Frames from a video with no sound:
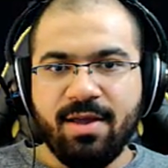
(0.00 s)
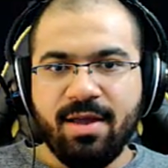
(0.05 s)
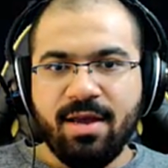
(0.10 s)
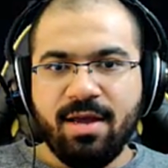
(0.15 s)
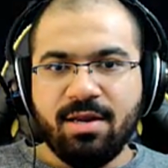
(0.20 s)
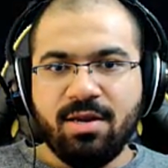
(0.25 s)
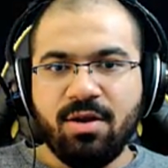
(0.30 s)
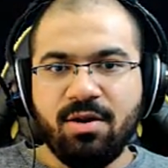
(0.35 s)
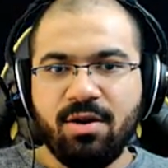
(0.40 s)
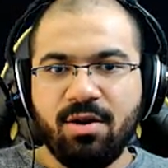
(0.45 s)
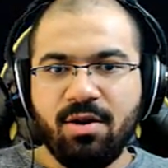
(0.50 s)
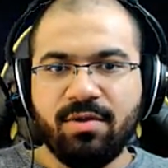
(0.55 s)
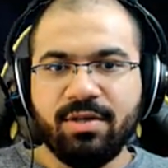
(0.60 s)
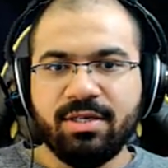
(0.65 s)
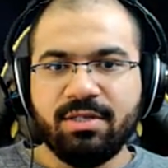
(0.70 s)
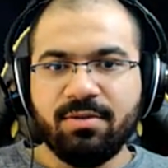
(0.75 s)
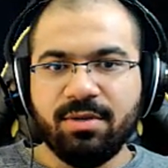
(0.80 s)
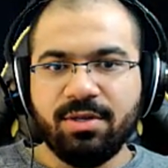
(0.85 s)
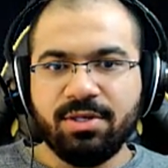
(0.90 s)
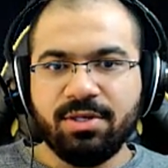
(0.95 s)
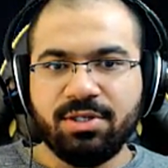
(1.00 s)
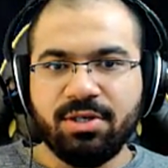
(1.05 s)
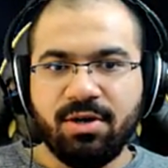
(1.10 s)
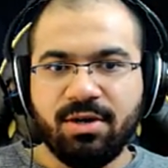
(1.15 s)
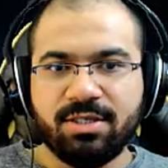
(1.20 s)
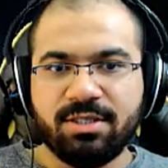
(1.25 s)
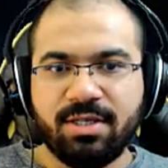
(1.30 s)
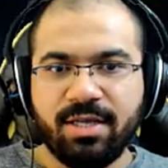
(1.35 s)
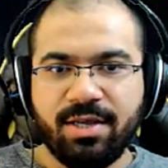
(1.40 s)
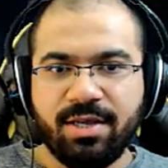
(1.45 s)
No. This
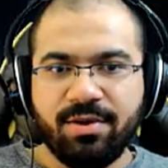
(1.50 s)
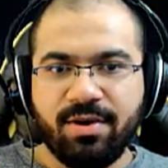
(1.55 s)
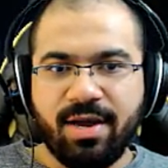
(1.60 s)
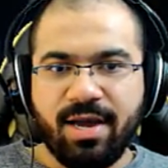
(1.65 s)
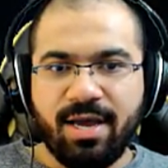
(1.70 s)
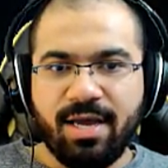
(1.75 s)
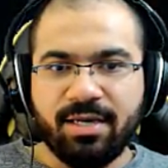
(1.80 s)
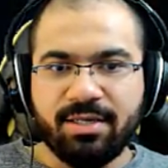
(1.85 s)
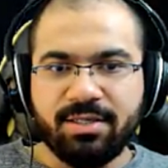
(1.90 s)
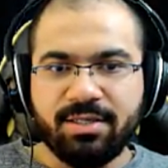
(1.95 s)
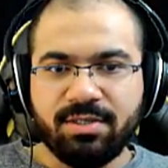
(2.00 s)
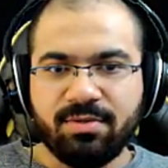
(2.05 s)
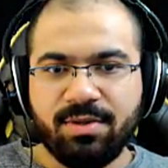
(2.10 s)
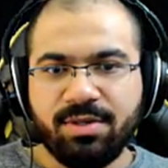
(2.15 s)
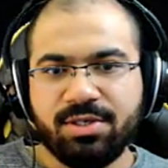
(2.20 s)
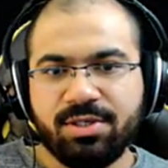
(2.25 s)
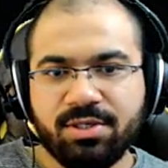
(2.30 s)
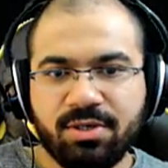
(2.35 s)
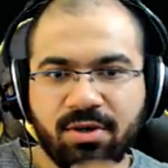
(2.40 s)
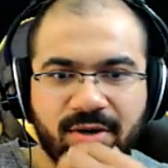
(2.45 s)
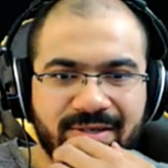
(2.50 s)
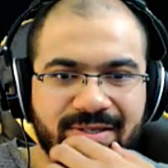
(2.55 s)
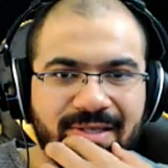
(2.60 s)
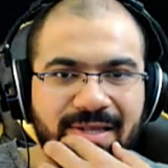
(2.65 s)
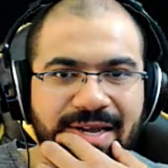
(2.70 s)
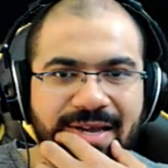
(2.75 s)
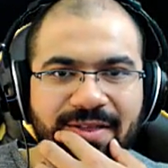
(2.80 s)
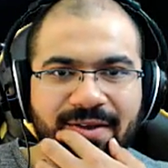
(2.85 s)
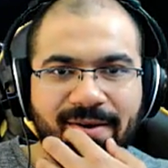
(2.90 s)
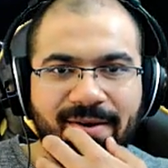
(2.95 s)
is where the sharks lay
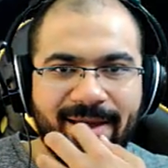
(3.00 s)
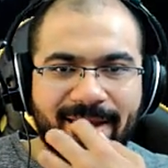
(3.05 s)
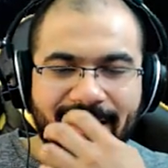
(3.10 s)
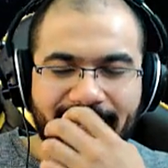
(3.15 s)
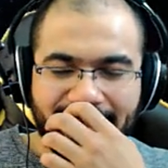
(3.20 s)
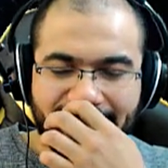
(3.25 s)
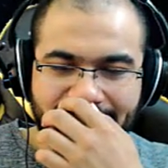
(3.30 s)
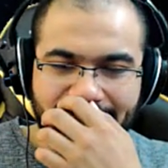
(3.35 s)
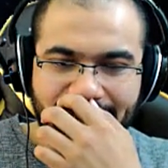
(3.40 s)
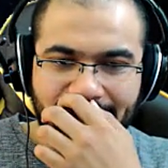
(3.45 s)
their eggs.